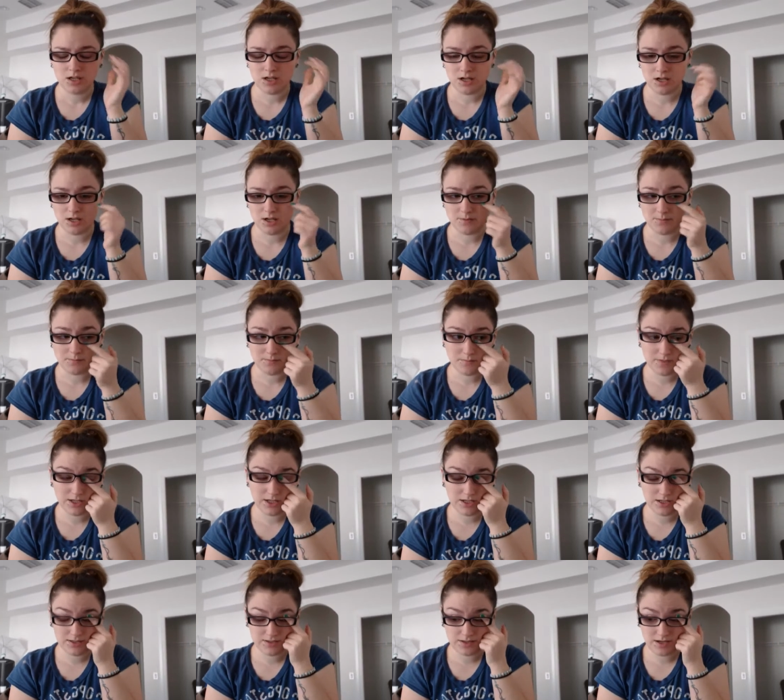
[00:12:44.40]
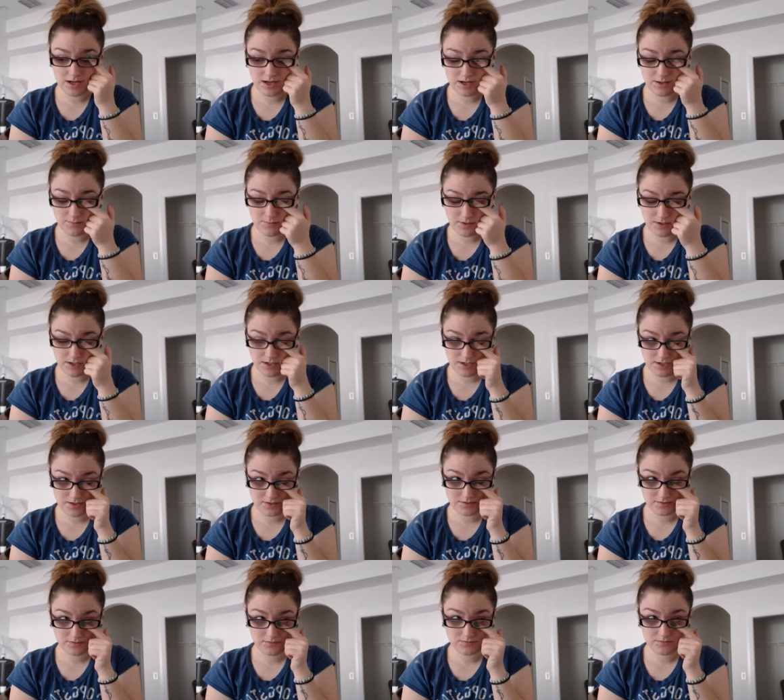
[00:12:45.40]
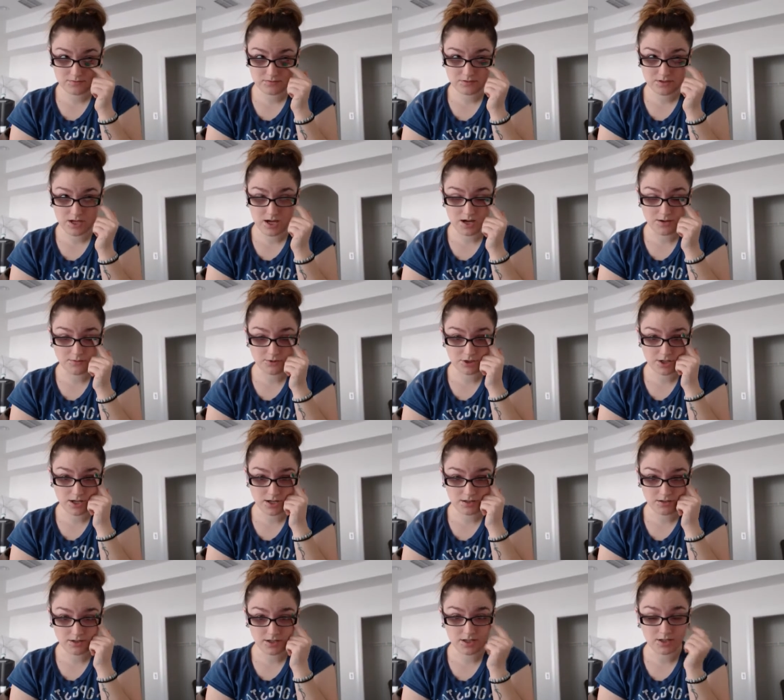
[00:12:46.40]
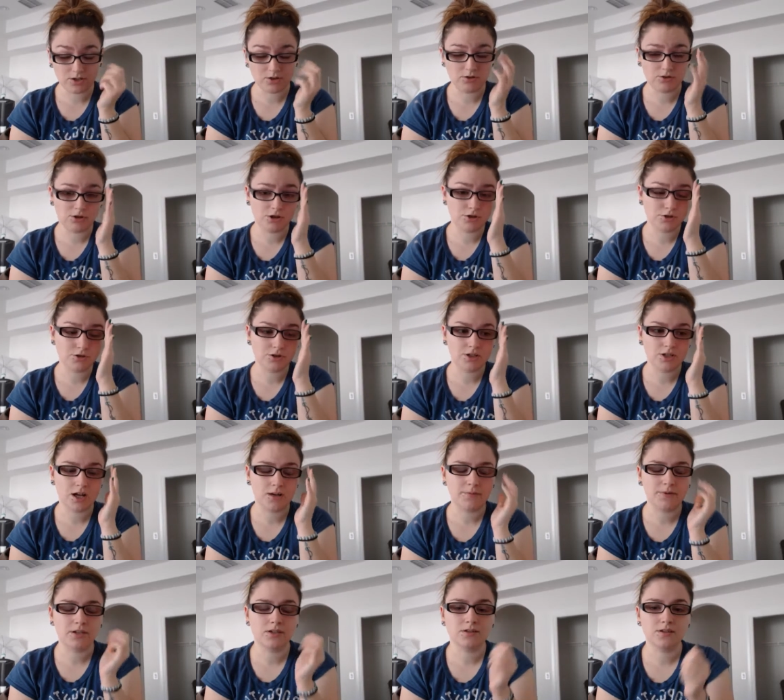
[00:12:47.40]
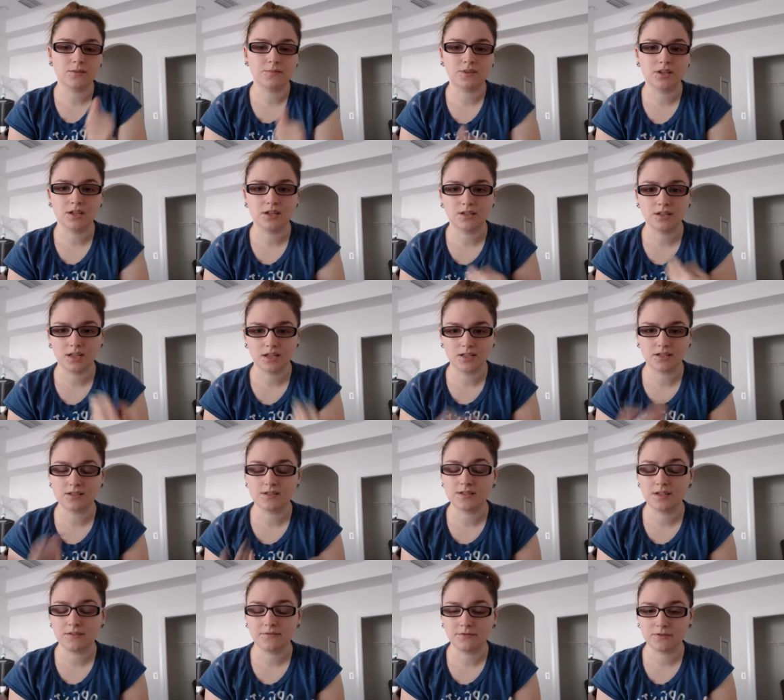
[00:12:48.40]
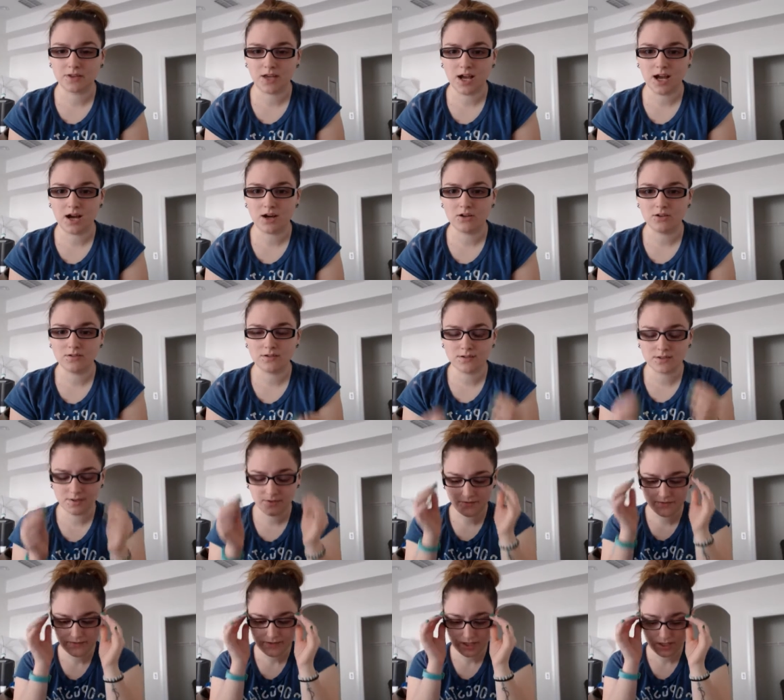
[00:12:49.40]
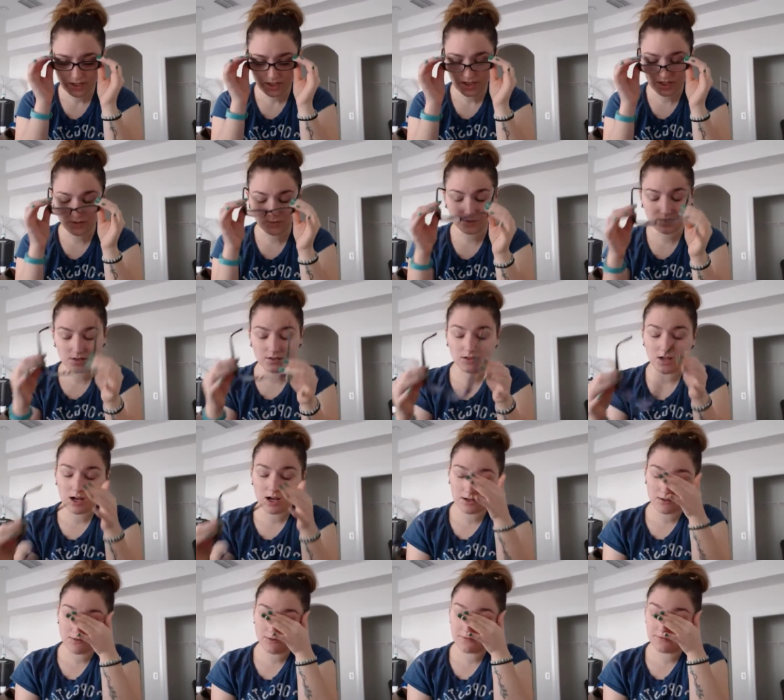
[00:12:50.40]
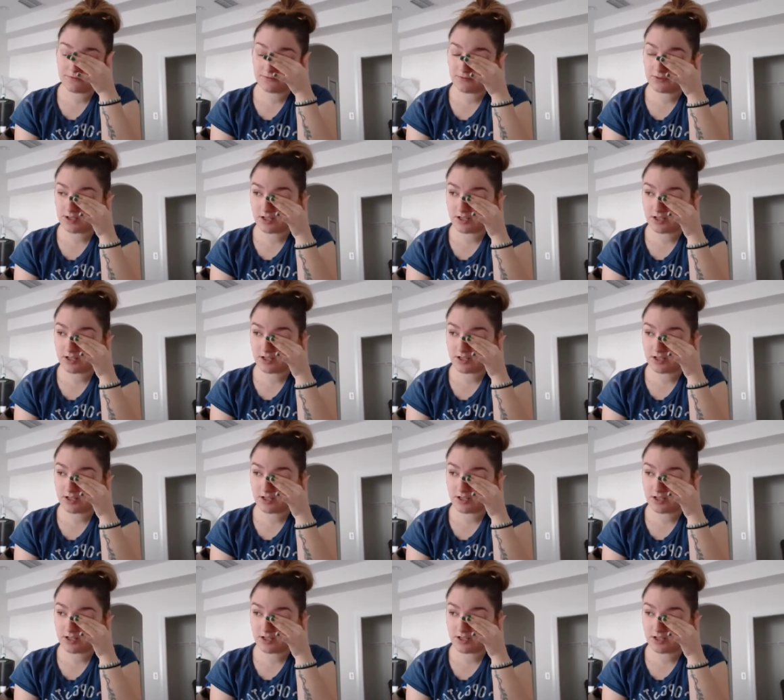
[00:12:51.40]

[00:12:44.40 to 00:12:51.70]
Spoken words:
Anytime that I would try to like go grocery shopping or something and like get stuff for the house, it was a lot of